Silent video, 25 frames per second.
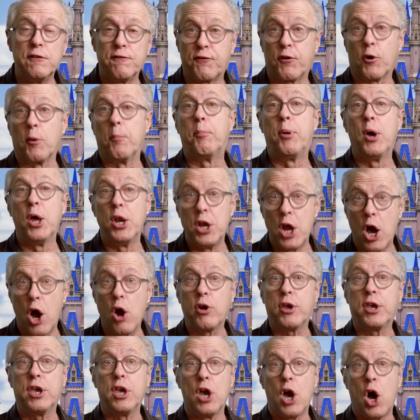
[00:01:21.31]
for
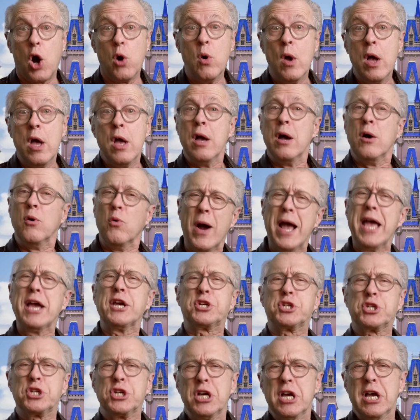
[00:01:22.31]
Pinocchio.
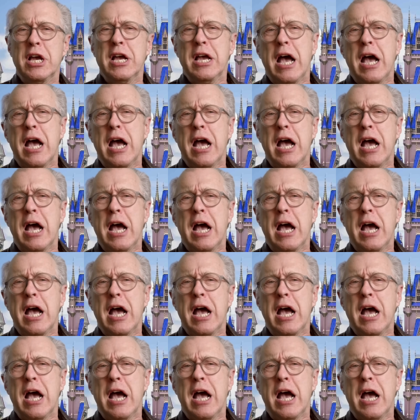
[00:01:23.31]
Wish!